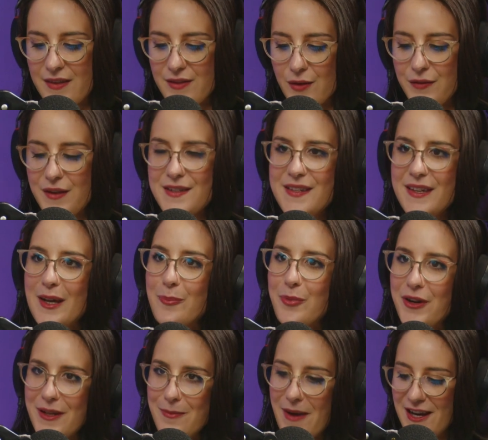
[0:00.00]
There's obviously a
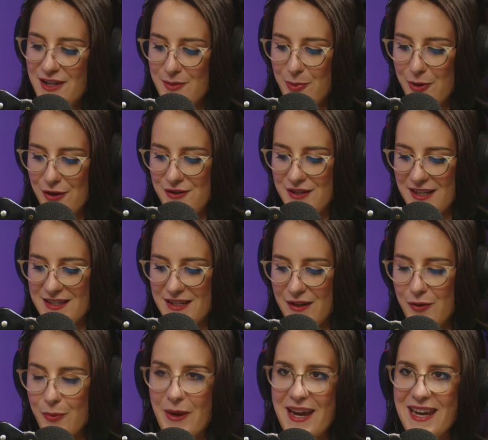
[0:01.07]
pretty major project
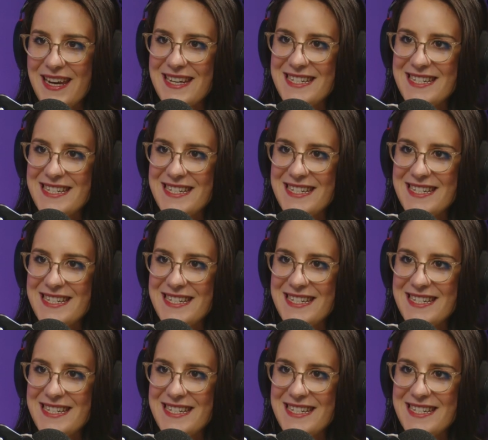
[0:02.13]
underway